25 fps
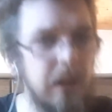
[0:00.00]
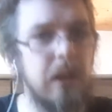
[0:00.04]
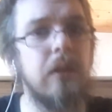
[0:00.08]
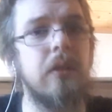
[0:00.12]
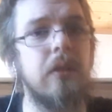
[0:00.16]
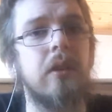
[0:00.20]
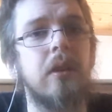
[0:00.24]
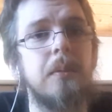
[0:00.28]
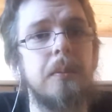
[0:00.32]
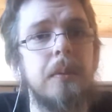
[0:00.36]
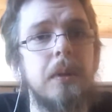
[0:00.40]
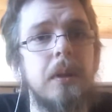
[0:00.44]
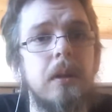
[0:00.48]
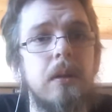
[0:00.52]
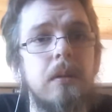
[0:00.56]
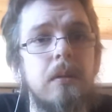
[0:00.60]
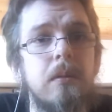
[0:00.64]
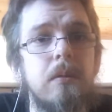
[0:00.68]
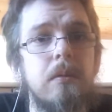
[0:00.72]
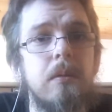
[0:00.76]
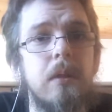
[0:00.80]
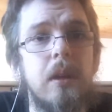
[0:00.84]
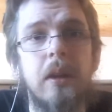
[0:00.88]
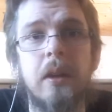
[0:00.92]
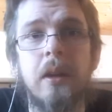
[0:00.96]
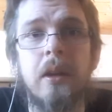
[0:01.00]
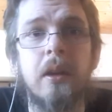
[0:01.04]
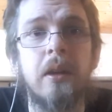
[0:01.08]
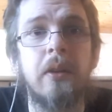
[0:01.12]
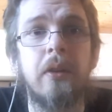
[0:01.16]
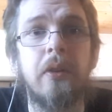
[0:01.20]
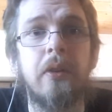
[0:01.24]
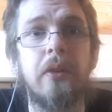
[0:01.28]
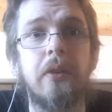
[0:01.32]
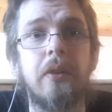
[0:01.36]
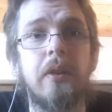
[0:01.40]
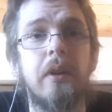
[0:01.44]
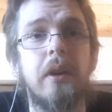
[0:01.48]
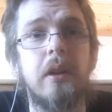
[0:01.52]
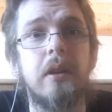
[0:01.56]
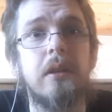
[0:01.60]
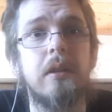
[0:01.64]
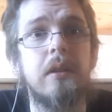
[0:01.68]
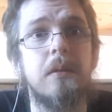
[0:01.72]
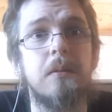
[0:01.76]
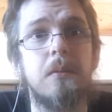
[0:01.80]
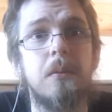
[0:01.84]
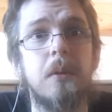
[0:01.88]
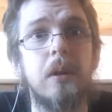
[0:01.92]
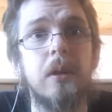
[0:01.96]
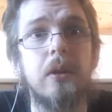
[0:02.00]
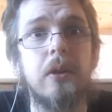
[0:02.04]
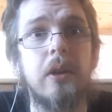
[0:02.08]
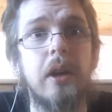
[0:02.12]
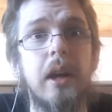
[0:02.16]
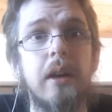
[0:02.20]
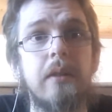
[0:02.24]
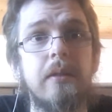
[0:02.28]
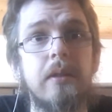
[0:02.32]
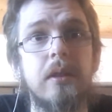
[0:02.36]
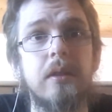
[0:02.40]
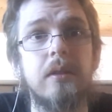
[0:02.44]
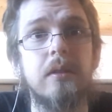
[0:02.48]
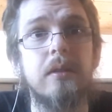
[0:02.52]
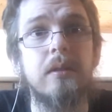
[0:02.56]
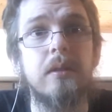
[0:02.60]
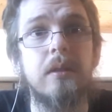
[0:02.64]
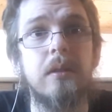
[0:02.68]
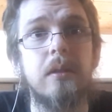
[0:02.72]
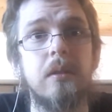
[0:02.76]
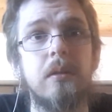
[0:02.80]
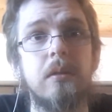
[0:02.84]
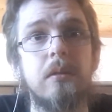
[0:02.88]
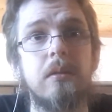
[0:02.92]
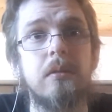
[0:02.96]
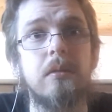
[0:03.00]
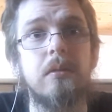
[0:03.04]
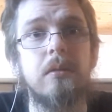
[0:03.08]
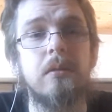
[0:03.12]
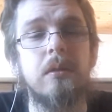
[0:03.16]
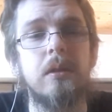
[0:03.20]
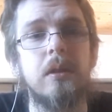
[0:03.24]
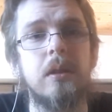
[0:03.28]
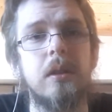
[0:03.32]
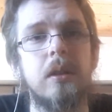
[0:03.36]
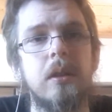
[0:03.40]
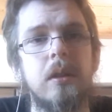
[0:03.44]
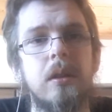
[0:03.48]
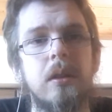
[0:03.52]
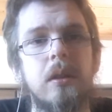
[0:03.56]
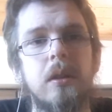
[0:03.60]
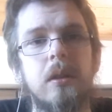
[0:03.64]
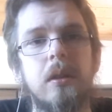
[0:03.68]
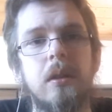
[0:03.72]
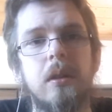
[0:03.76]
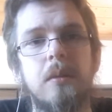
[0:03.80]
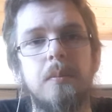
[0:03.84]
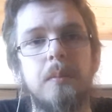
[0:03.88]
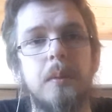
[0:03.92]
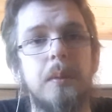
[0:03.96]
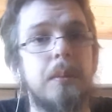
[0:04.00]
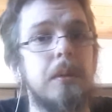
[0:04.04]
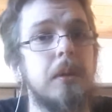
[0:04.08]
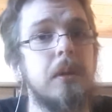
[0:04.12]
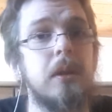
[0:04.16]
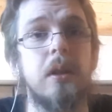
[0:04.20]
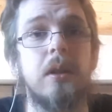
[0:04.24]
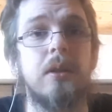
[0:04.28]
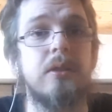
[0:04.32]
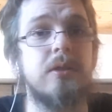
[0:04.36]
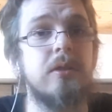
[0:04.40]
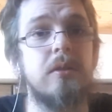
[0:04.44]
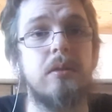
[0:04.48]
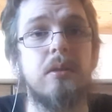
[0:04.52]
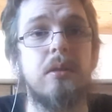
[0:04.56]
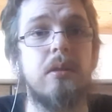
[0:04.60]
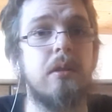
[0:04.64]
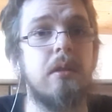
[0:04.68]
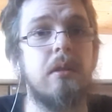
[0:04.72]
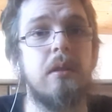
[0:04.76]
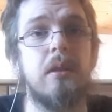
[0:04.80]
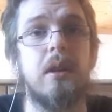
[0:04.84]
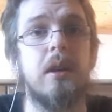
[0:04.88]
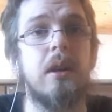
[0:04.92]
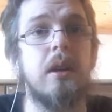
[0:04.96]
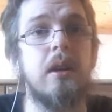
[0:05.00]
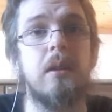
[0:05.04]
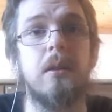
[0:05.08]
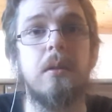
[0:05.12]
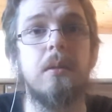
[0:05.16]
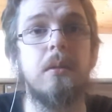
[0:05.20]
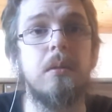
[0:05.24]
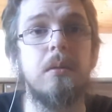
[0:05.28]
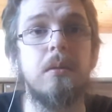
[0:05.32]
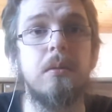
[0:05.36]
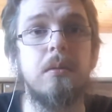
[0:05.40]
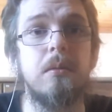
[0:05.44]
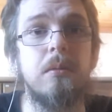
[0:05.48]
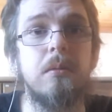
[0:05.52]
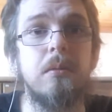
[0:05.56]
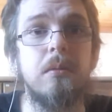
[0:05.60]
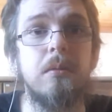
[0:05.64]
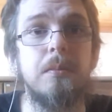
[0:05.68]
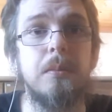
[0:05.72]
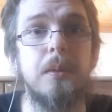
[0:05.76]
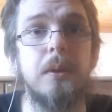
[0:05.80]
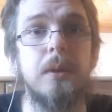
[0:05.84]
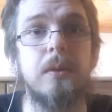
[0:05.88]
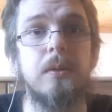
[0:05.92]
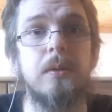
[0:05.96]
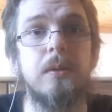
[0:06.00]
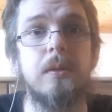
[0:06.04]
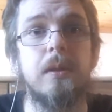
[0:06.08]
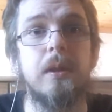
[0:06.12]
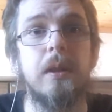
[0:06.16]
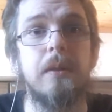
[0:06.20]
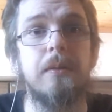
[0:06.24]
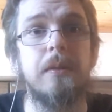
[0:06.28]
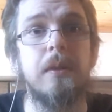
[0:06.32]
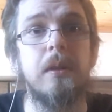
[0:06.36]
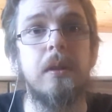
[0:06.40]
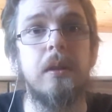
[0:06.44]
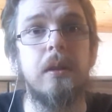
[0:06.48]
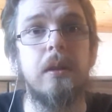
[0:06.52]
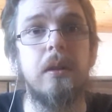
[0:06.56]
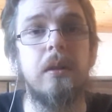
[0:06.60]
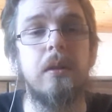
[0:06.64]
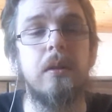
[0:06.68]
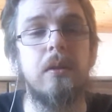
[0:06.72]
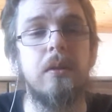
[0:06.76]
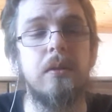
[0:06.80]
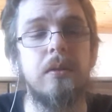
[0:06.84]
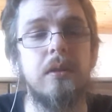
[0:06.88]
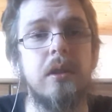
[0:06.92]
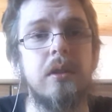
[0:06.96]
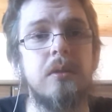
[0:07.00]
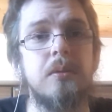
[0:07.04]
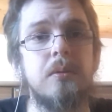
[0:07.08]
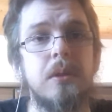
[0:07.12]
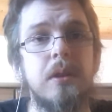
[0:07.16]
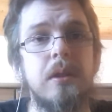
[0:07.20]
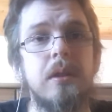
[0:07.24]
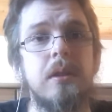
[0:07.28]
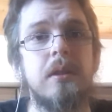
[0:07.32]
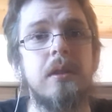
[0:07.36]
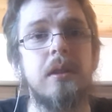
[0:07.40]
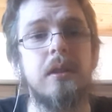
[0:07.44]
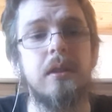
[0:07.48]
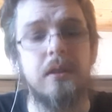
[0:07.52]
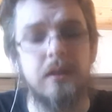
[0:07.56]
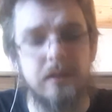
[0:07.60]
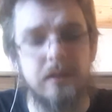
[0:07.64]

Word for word: And it's going to be a nice item while you have it, you know. Maybe it lasts longer than that, I don't know. But definitely, you know, 10, 20,